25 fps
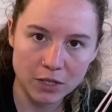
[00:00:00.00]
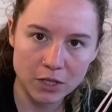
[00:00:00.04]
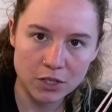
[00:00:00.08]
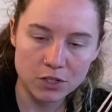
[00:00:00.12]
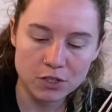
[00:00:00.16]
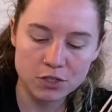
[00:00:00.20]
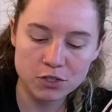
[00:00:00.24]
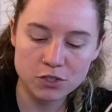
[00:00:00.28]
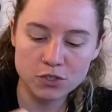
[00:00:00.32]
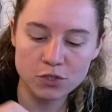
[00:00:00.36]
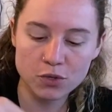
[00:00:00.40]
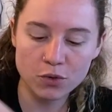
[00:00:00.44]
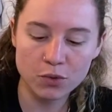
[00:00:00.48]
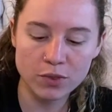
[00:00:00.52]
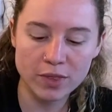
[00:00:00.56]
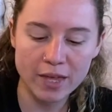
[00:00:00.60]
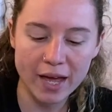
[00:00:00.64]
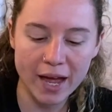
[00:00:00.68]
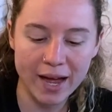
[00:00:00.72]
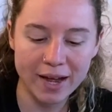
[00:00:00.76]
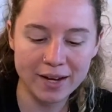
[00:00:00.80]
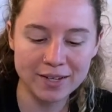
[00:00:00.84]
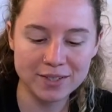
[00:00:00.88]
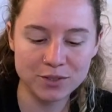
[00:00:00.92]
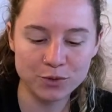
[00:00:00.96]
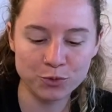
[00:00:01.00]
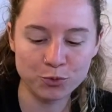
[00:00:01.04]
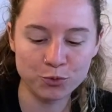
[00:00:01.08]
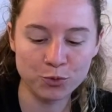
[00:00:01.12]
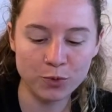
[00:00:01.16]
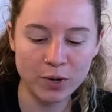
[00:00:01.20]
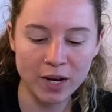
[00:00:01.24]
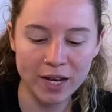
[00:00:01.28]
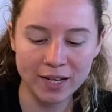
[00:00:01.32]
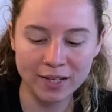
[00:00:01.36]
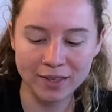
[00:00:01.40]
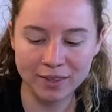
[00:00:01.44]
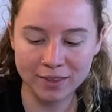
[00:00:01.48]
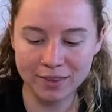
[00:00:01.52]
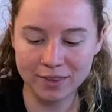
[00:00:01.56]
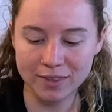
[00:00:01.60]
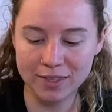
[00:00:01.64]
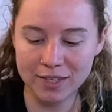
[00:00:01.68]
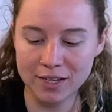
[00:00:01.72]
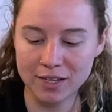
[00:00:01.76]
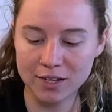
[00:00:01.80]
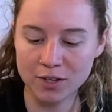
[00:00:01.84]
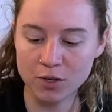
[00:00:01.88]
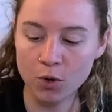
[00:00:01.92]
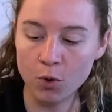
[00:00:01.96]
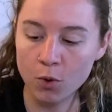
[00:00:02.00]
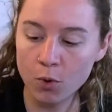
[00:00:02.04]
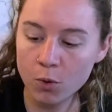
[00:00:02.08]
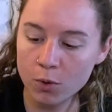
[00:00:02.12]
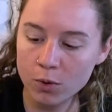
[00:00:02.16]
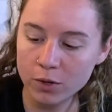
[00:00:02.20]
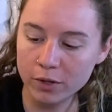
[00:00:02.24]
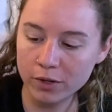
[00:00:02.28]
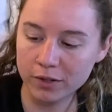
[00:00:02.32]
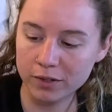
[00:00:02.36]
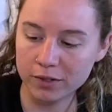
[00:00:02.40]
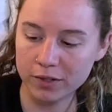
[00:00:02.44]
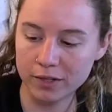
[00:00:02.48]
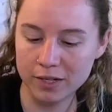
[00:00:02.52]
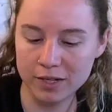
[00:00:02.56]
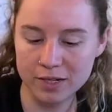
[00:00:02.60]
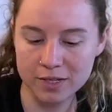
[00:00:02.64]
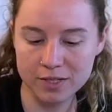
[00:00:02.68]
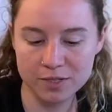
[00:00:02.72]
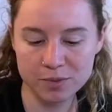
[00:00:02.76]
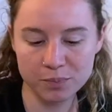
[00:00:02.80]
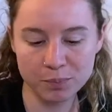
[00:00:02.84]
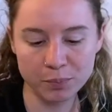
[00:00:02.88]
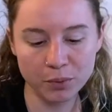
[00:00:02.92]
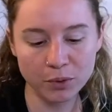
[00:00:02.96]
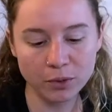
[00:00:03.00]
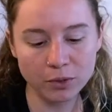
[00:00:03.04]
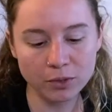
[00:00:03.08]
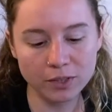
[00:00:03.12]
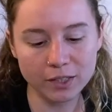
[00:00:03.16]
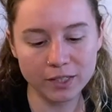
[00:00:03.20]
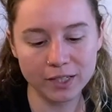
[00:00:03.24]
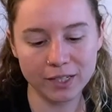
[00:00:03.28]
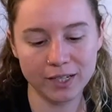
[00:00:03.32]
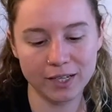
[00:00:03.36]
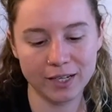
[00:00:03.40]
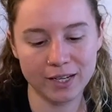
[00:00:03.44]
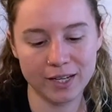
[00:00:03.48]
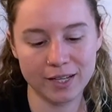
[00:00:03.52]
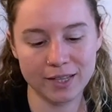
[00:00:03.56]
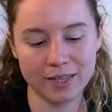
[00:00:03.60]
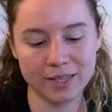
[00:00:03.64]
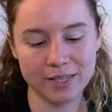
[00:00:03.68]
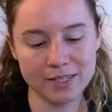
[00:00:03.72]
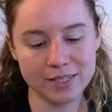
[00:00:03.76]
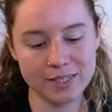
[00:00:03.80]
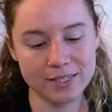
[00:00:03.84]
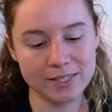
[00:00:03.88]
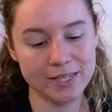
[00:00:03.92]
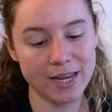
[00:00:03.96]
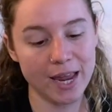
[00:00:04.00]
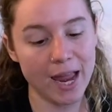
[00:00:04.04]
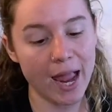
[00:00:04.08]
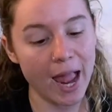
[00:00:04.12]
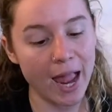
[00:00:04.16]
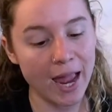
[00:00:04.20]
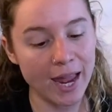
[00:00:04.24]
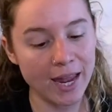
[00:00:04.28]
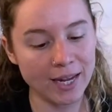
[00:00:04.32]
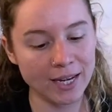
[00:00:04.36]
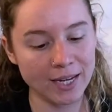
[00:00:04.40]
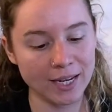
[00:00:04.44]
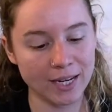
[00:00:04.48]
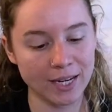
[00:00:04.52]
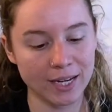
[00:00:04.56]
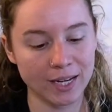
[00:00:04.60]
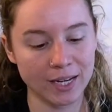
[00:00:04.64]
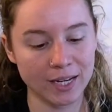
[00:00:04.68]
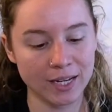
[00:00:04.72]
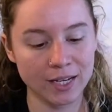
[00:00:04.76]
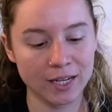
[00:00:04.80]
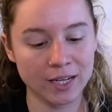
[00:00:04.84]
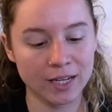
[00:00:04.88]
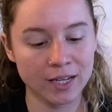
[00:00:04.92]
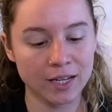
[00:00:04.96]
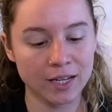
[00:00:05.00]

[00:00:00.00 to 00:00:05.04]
so that when the cord is pulling and this is hanging,